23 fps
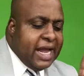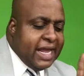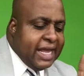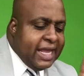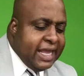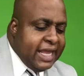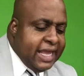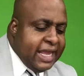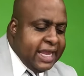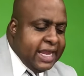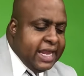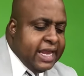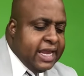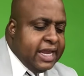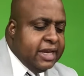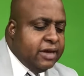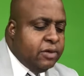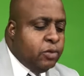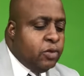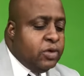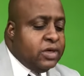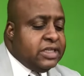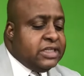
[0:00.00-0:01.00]
head
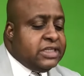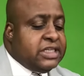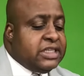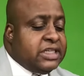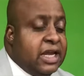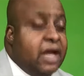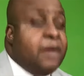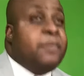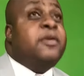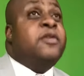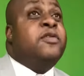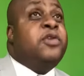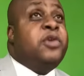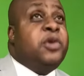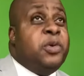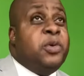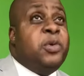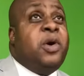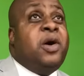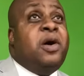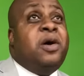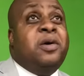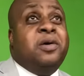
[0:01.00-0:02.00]
when some of
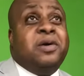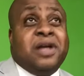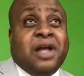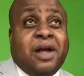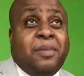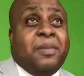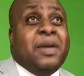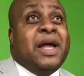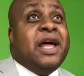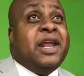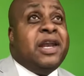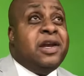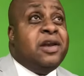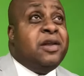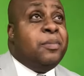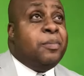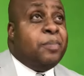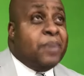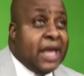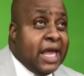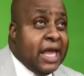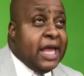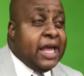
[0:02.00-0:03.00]
you all come out of the
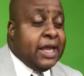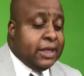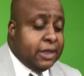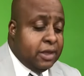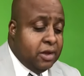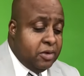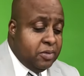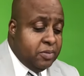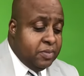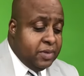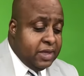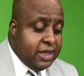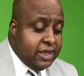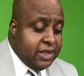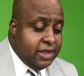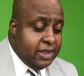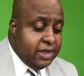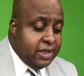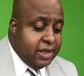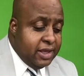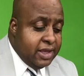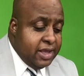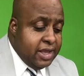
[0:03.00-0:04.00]
bag on me.
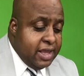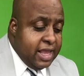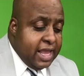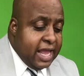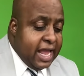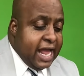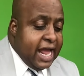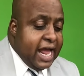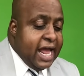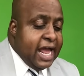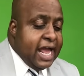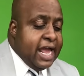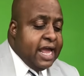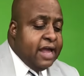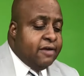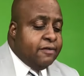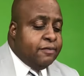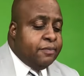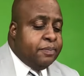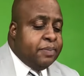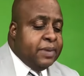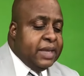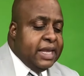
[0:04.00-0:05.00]
I
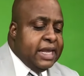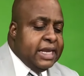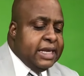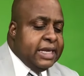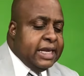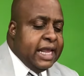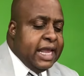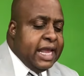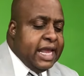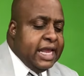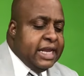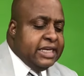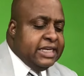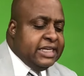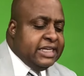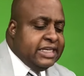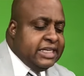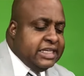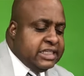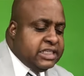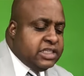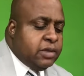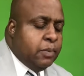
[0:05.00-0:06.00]
have been at
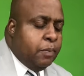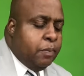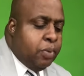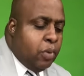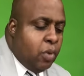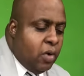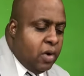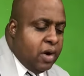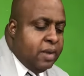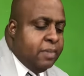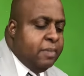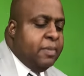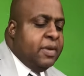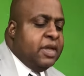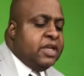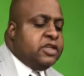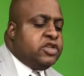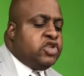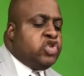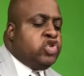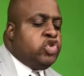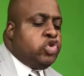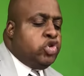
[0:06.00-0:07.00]

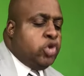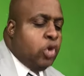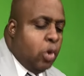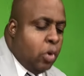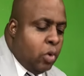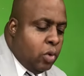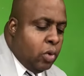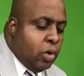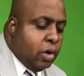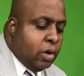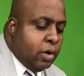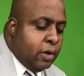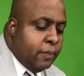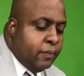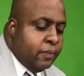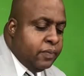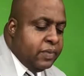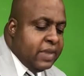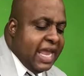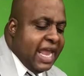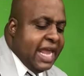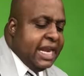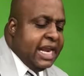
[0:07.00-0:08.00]
disappointment's door,
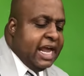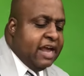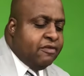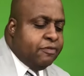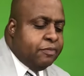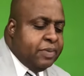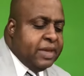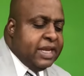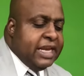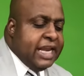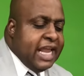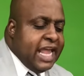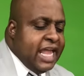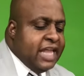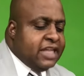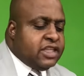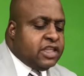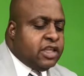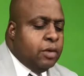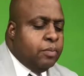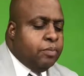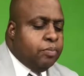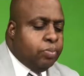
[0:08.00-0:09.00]
and I've been at
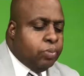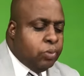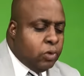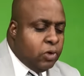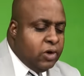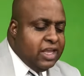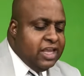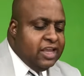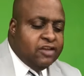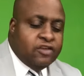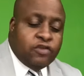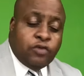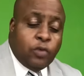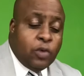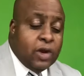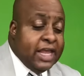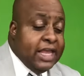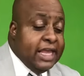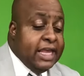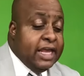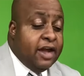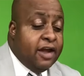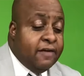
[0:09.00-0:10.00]
the
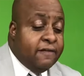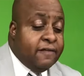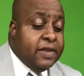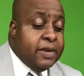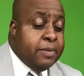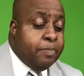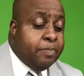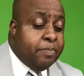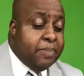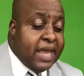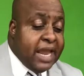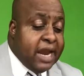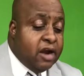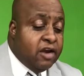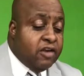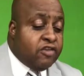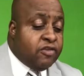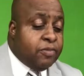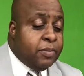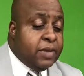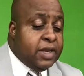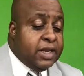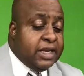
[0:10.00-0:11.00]
breezeway of
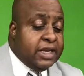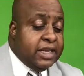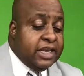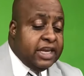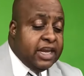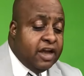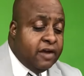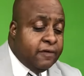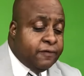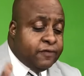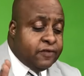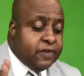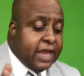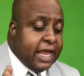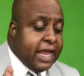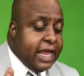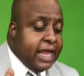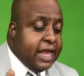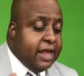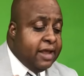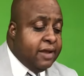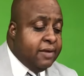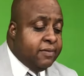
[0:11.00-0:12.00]
embarrassment enough
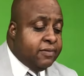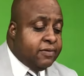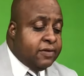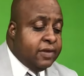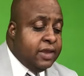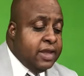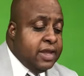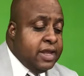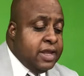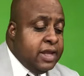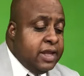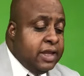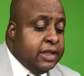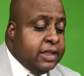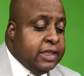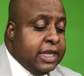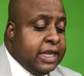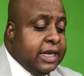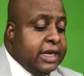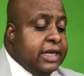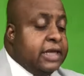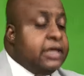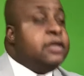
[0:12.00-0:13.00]
times
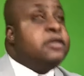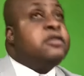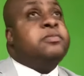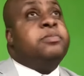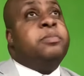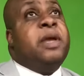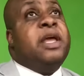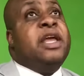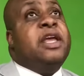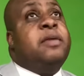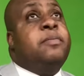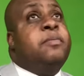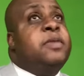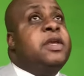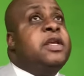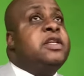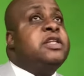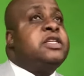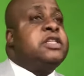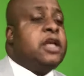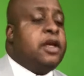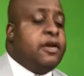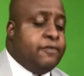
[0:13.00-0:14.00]
that it has made me
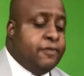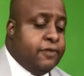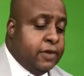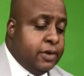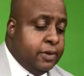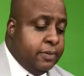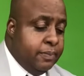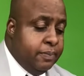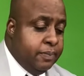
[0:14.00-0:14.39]
tougher.